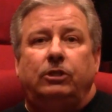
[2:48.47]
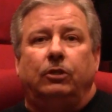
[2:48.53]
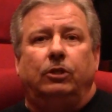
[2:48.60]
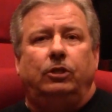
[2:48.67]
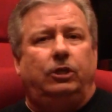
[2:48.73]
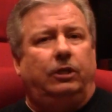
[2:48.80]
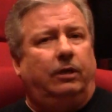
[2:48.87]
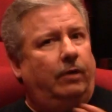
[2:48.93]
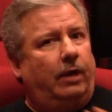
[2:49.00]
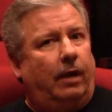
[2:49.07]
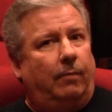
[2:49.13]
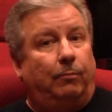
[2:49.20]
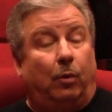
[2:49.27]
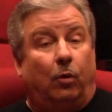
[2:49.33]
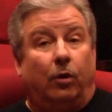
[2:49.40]
so that you never
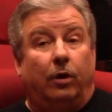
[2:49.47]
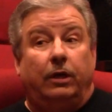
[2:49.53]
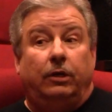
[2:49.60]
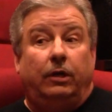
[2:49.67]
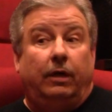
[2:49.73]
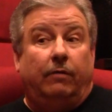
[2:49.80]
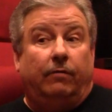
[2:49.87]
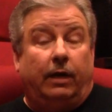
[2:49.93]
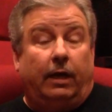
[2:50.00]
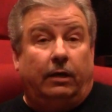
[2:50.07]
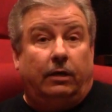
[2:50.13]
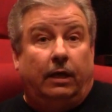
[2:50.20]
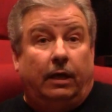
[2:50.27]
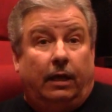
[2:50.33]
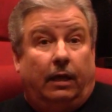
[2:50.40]
got bored, you never
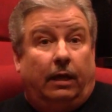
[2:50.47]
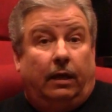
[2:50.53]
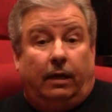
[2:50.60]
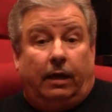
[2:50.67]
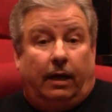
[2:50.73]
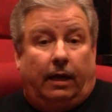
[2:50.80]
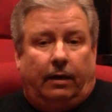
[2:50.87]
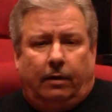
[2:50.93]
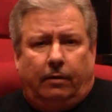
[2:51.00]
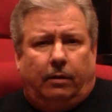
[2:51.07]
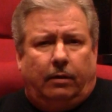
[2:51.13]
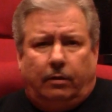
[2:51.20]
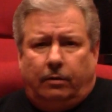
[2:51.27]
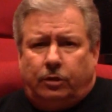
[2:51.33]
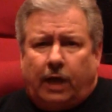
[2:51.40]
got
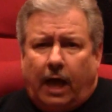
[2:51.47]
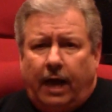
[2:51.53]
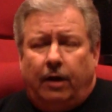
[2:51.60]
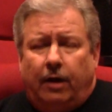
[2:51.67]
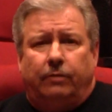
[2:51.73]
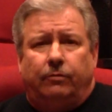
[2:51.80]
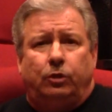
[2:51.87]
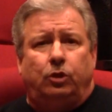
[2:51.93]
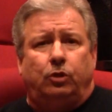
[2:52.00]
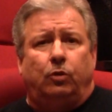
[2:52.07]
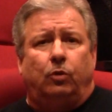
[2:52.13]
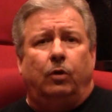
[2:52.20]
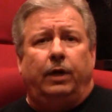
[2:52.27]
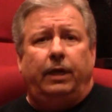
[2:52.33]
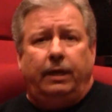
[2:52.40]
tired of the
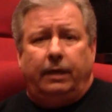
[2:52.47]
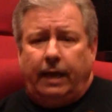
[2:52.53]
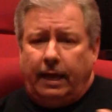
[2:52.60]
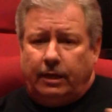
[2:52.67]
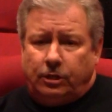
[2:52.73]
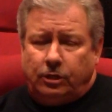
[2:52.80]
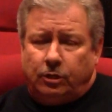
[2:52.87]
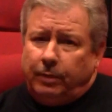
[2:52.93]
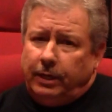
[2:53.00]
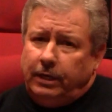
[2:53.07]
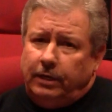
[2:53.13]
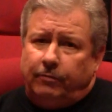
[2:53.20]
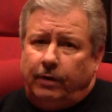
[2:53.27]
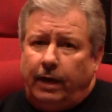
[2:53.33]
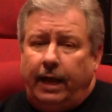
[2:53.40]
story. It had so many
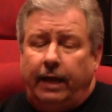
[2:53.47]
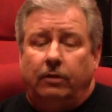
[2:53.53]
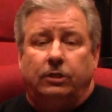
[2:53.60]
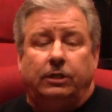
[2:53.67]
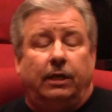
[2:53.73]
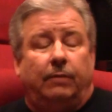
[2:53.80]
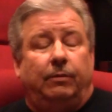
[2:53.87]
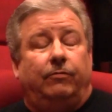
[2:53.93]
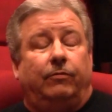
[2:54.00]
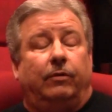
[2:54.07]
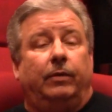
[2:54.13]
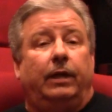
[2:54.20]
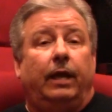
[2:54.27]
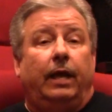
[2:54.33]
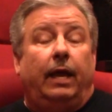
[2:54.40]
different angles coming from
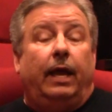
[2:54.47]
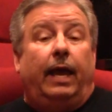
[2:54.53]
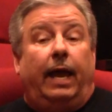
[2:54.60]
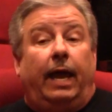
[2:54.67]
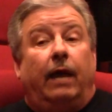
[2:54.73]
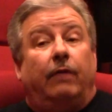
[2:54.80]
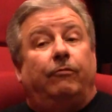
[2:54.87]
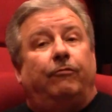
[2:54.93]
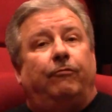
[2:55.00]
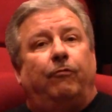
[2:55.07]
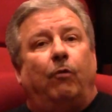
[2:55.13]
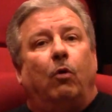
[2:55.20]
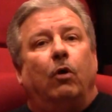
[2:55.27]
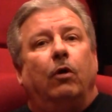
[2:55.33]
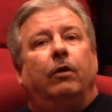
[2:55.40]
it, and
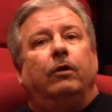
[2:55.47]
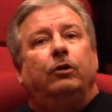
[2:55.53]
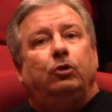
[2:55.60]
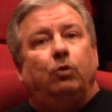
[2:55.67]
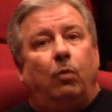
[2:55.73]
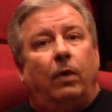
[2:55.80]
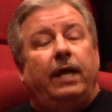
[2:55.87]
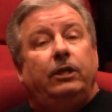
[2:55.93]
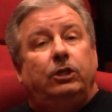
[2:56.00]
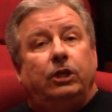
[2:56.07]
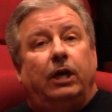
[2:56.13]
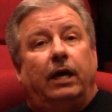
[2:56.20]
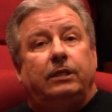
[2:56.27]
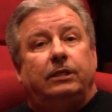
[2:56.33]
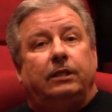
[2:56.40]
for Dwayne
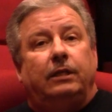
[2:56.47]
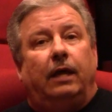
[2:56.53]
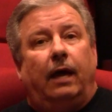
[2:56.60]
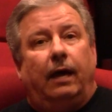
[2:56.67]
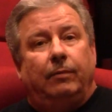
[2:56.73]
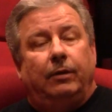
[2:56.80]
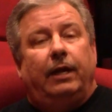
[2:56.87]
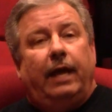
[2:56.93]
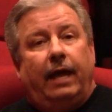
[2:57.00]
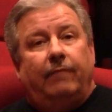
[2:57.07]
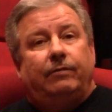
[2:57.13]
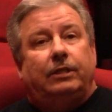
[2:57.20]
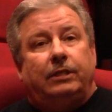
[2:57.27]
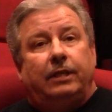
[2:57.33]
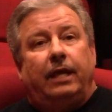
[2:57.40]
Johnson, I'm going to
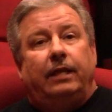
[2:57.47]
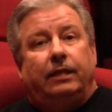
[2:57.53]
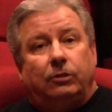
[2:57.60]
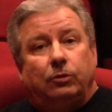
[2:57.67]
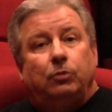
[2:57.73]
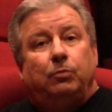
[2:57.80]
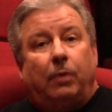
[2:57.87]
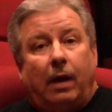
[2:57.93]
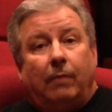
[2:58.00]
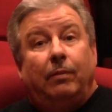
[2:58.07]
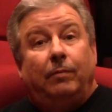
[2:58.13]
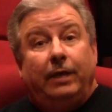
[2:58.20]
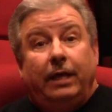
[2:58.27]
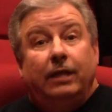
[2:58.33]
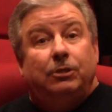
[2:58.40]
have to say this was
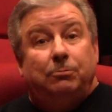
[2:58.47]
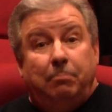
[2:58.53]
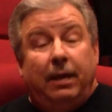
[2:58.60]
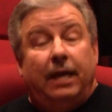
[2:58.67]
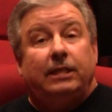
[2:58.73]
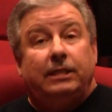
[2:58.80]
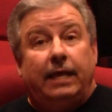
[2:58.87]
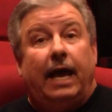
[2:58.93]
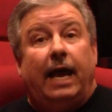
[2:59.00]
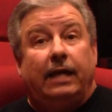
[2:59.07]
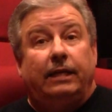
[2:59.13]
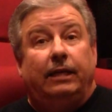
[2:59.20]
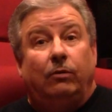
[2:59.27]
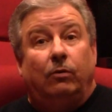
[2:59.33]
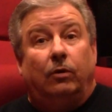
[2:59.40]
probably his best
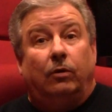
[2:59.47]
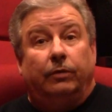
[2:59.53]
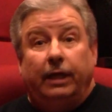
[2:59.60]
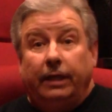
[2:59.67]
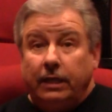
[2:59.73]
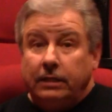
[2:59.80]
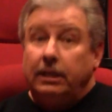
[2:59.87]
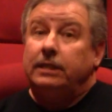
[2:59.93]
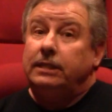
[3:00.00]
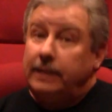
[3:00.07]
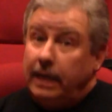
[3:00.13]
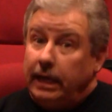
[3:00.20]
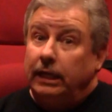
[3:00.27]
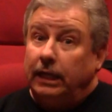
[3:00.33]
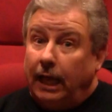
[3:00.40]
acting role. Now, that's not
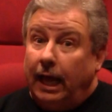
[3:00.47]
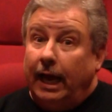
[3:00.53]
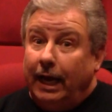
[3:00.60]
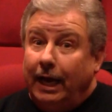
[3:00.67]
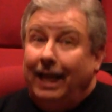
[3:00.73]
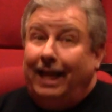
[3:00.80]
saying a lot,